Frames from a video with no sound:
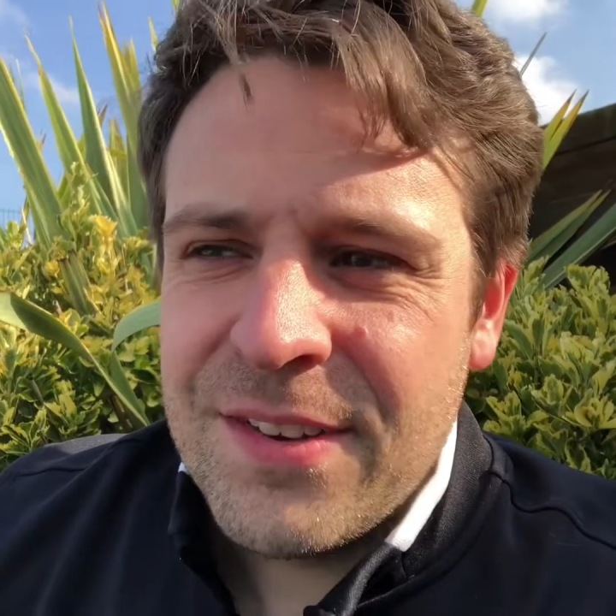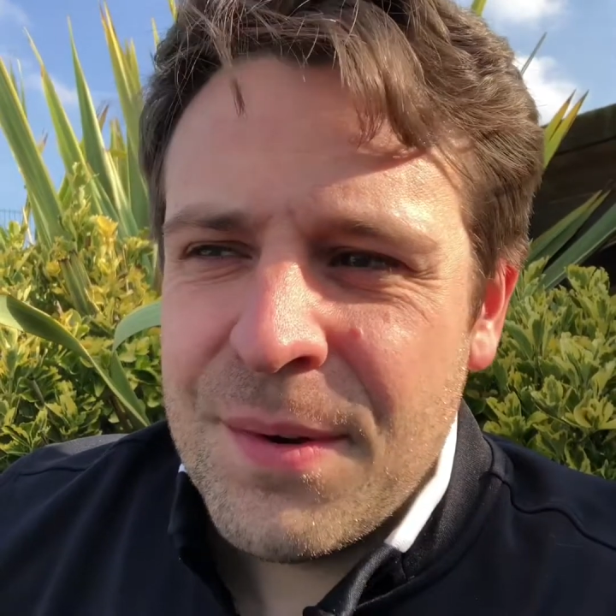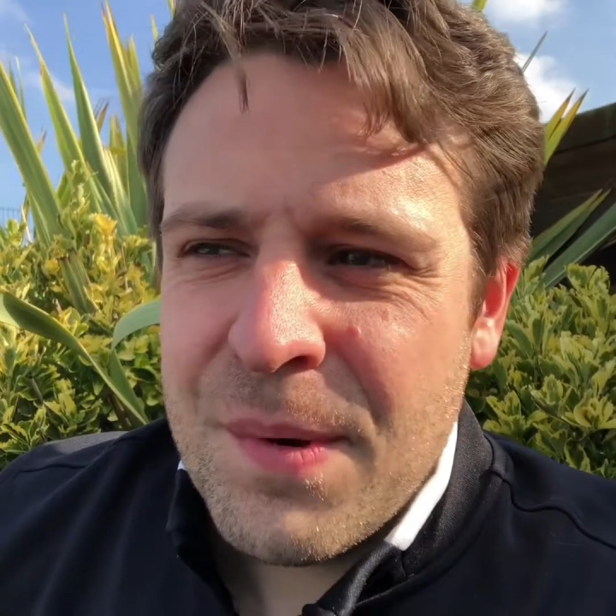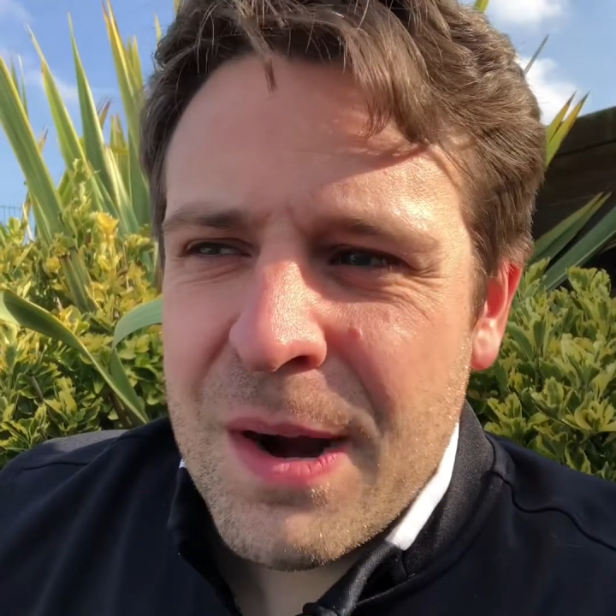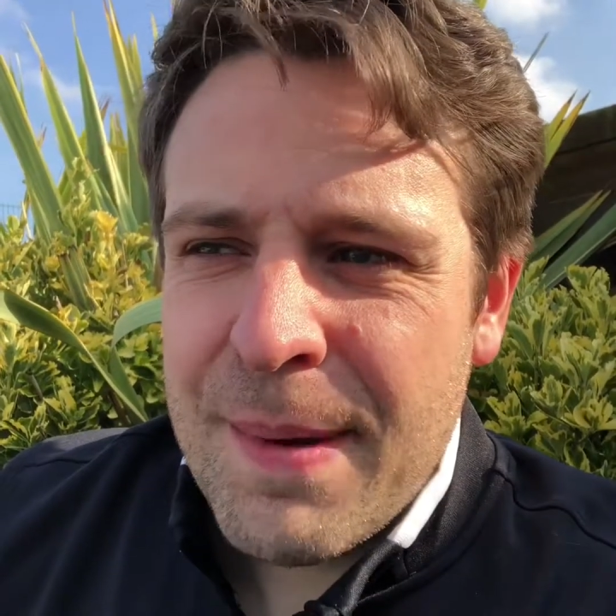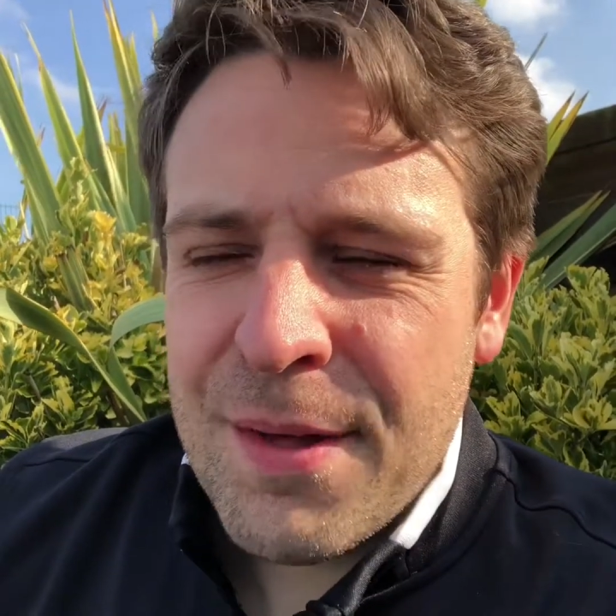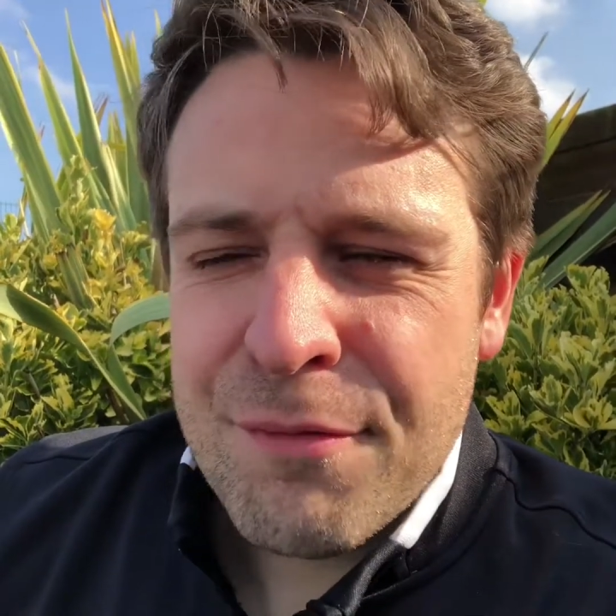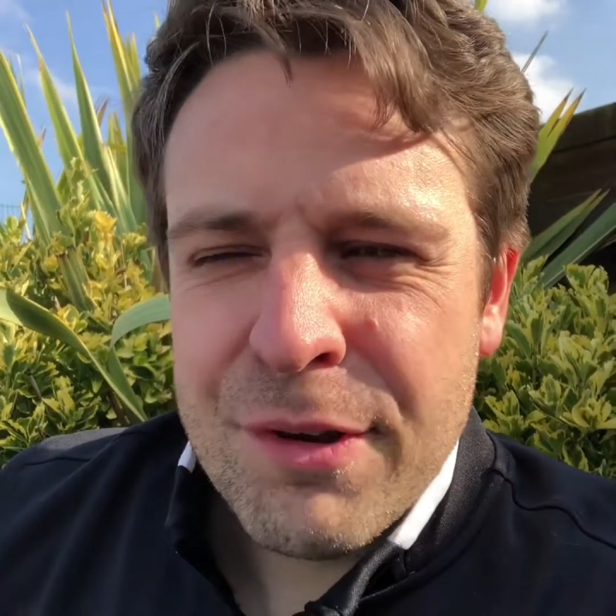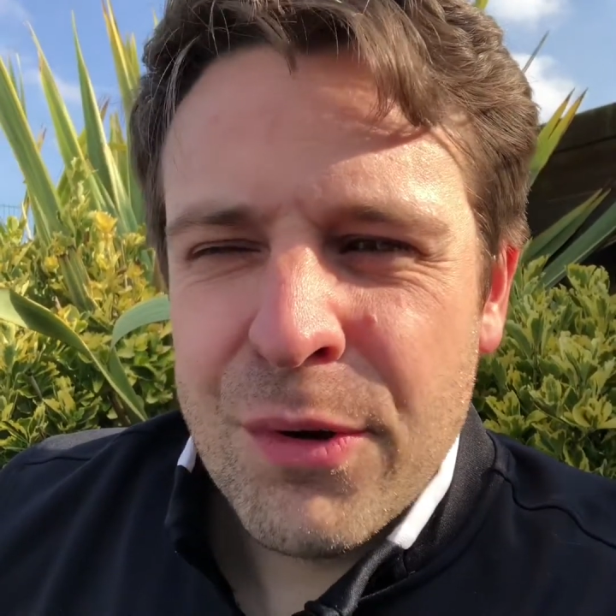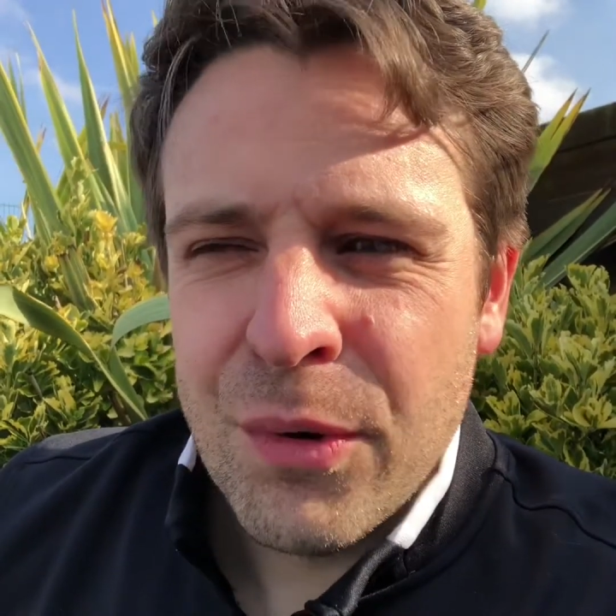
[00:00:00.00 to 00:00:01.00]
somewhere about
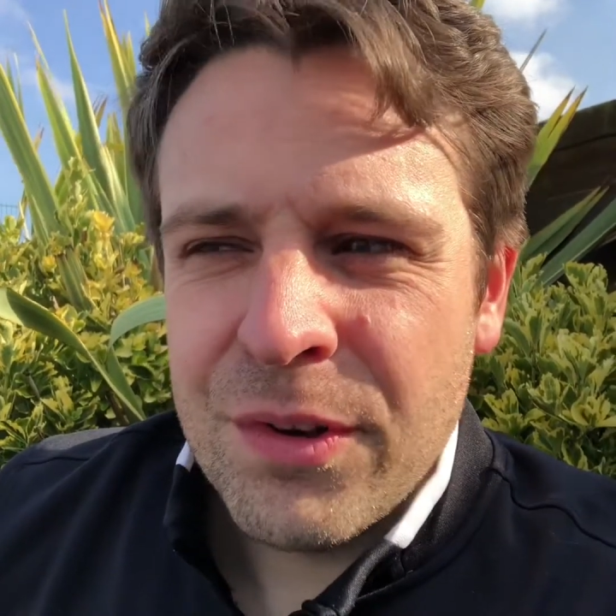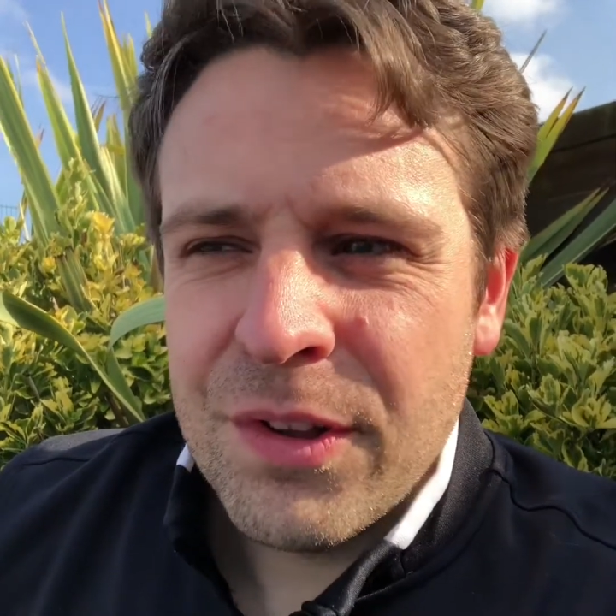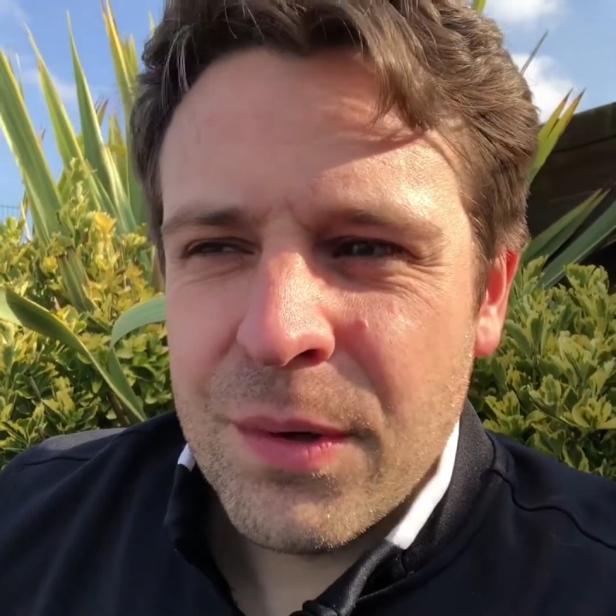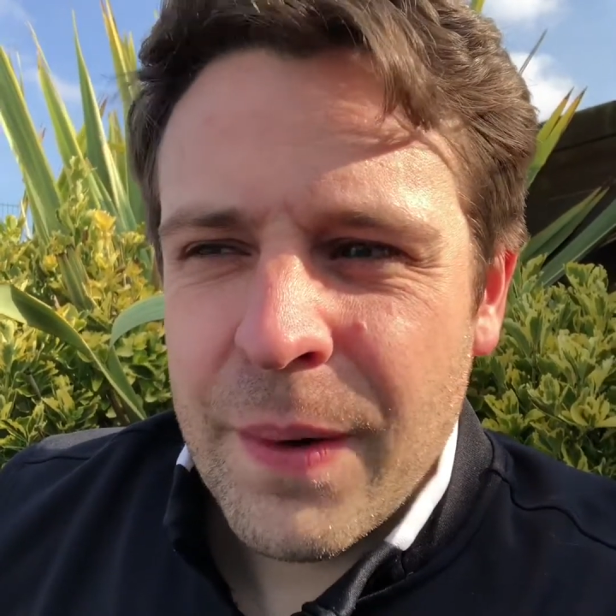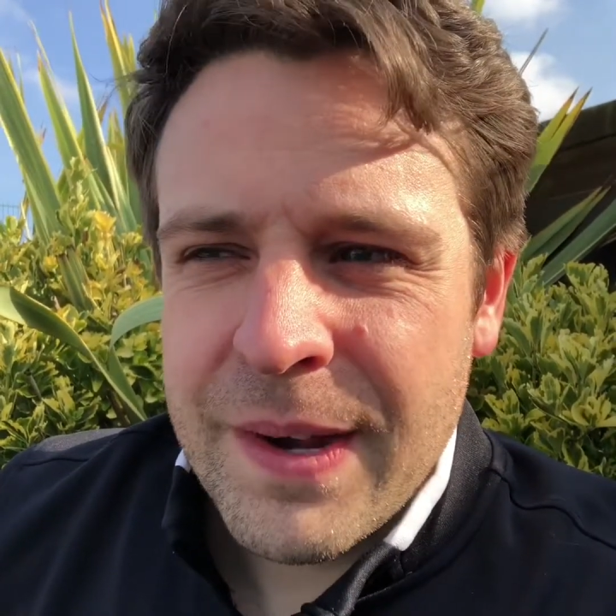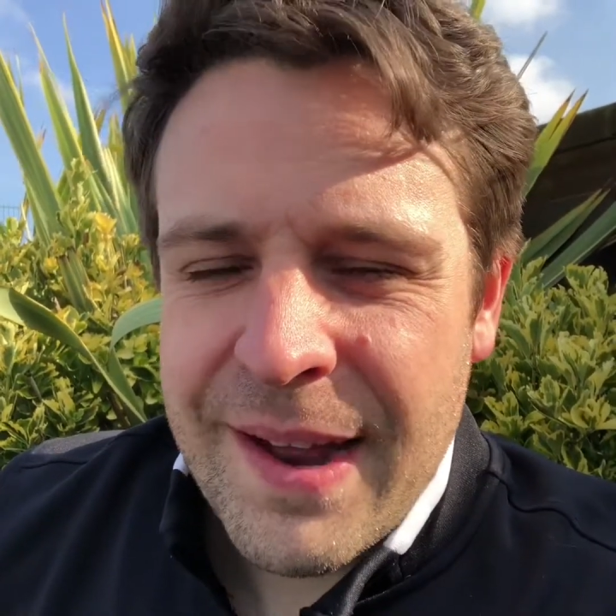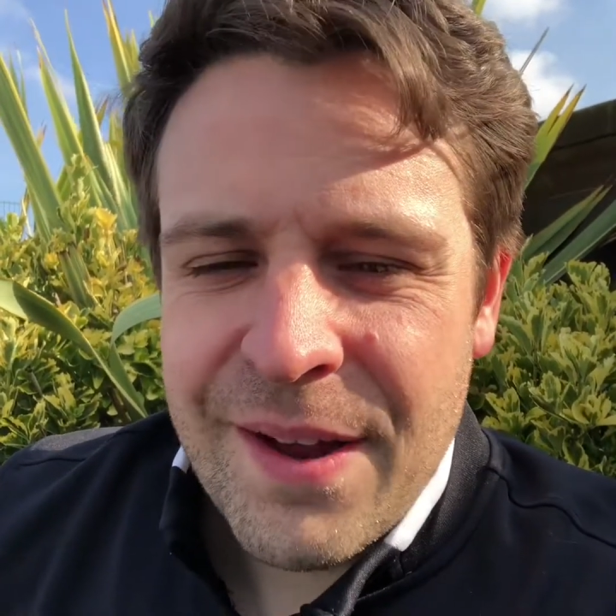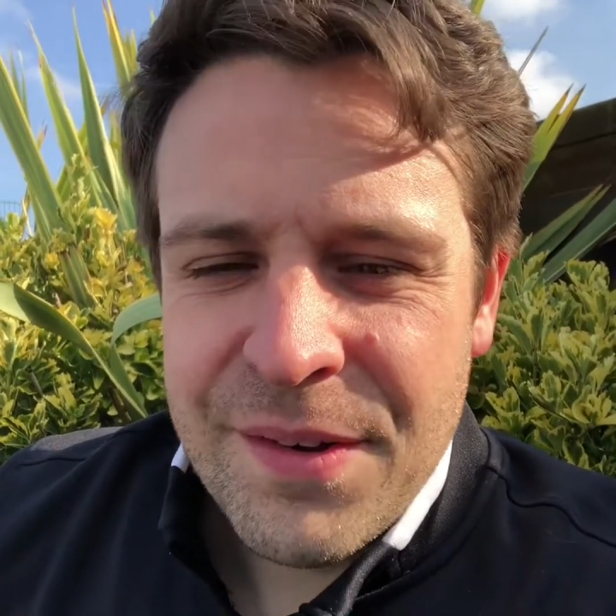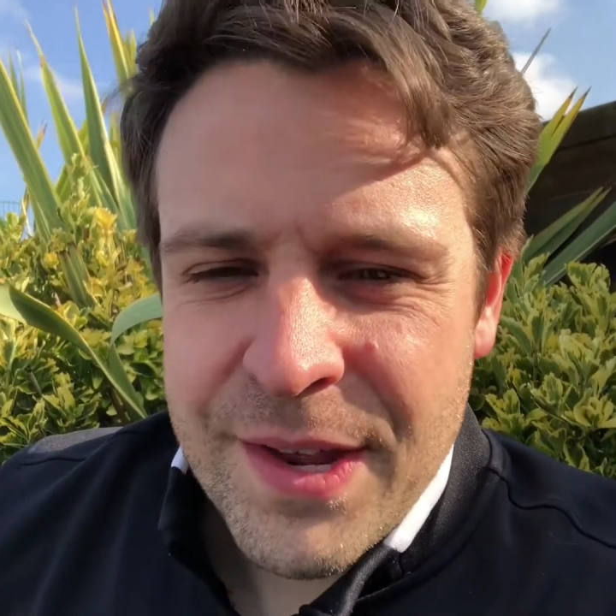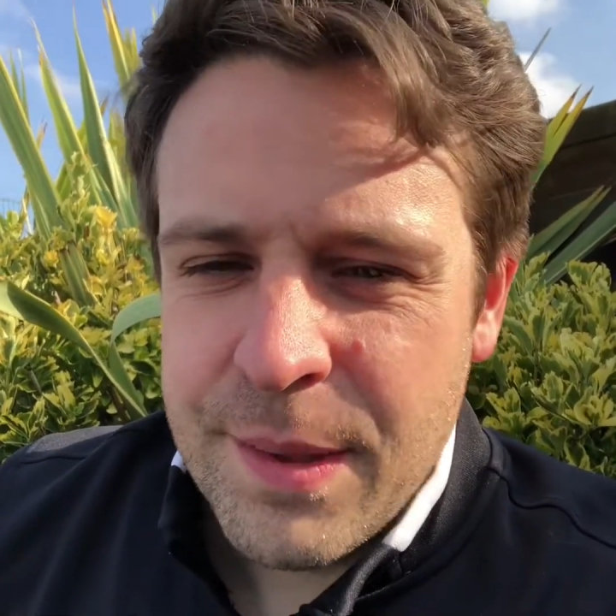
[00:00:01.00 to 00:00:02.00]
3/4 of the way
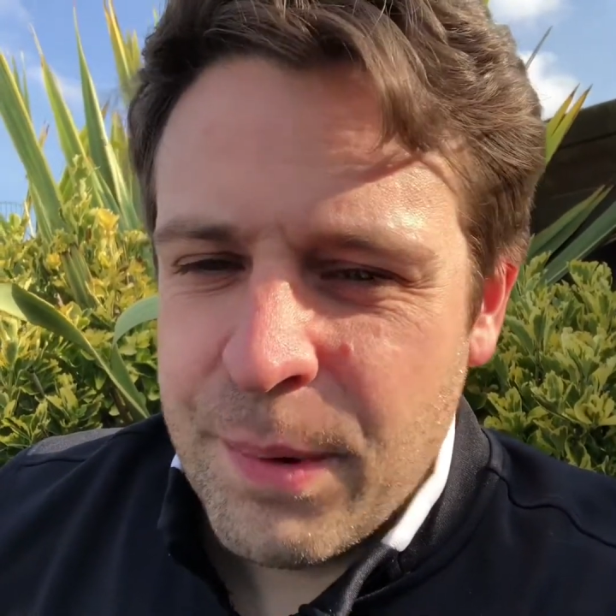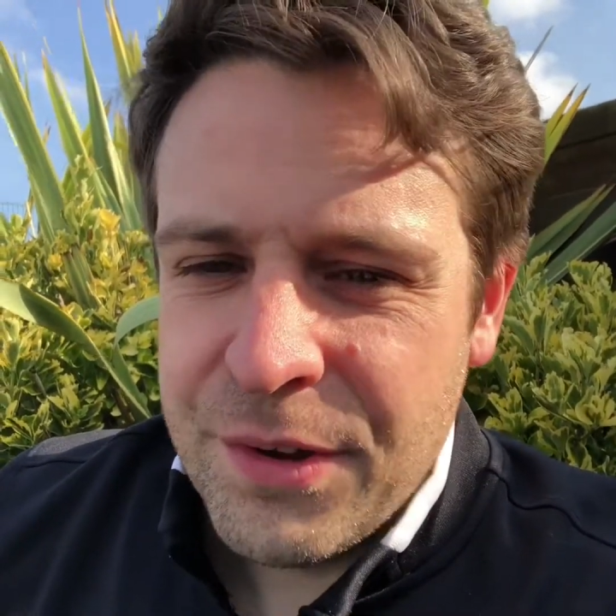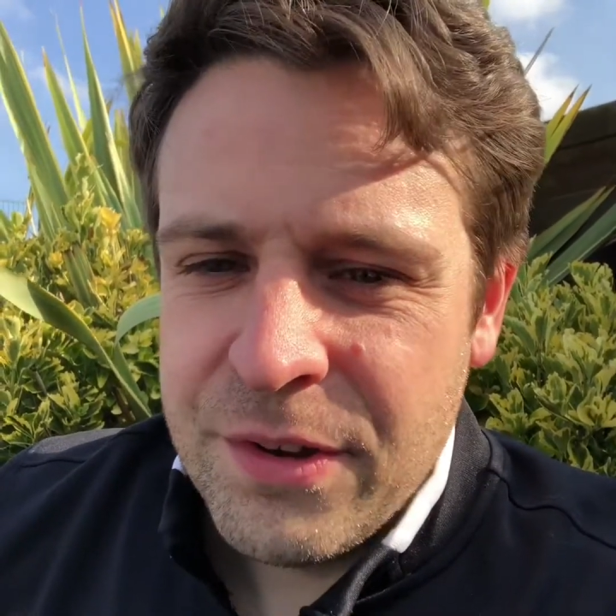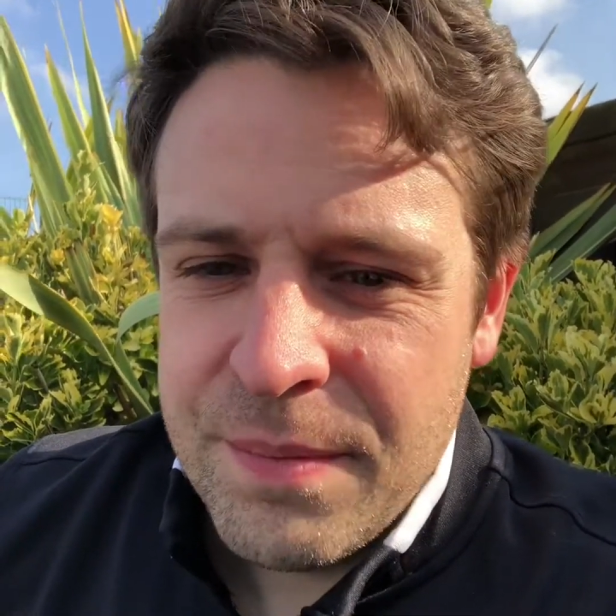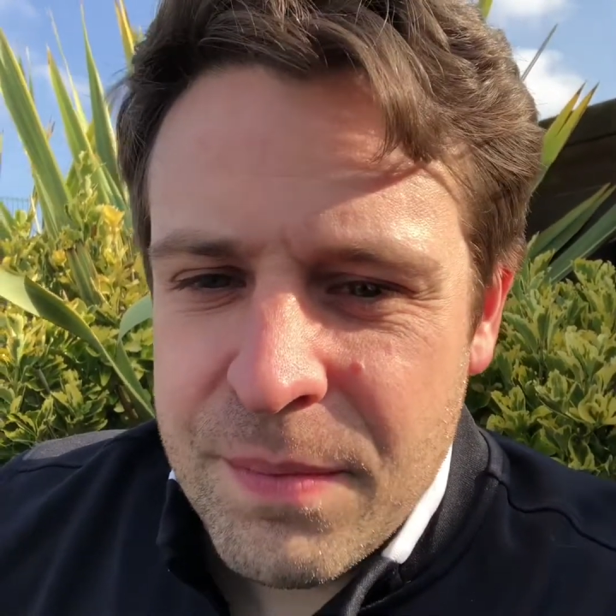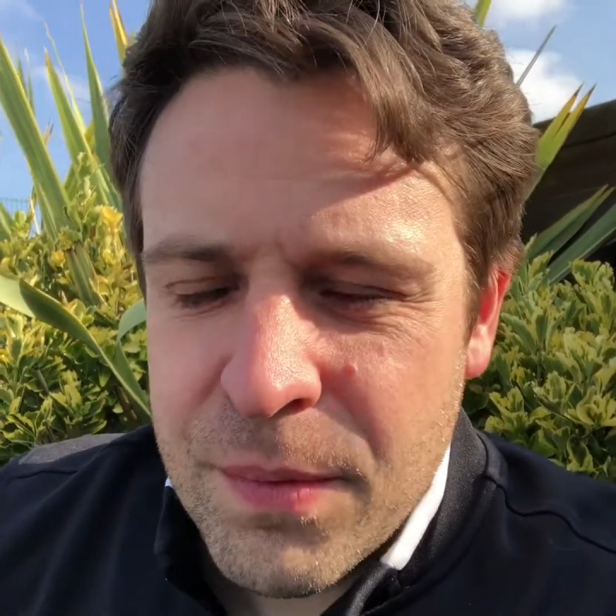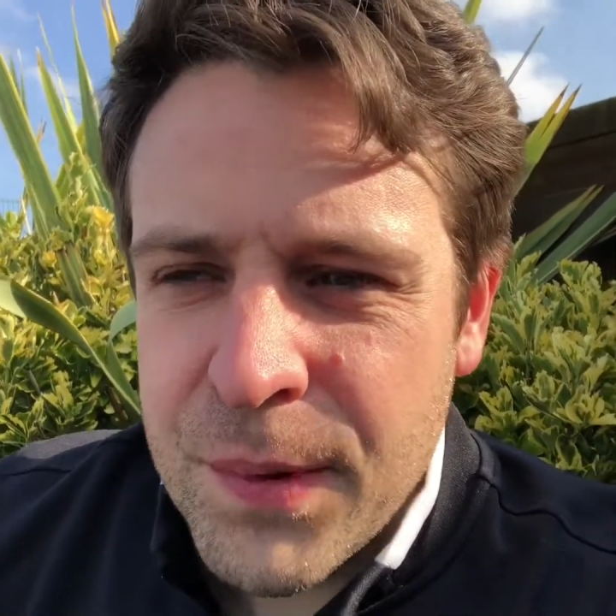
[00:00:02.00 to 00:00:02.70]
down near the bottom,